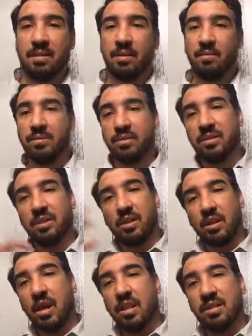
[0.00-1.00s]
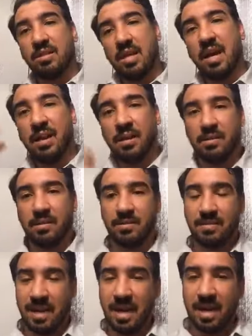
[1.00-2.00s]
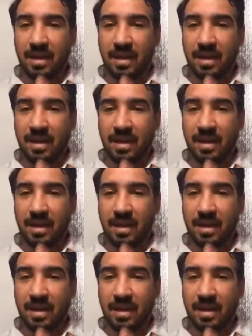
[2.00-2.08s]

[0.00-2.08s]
He was in the knowledge science side,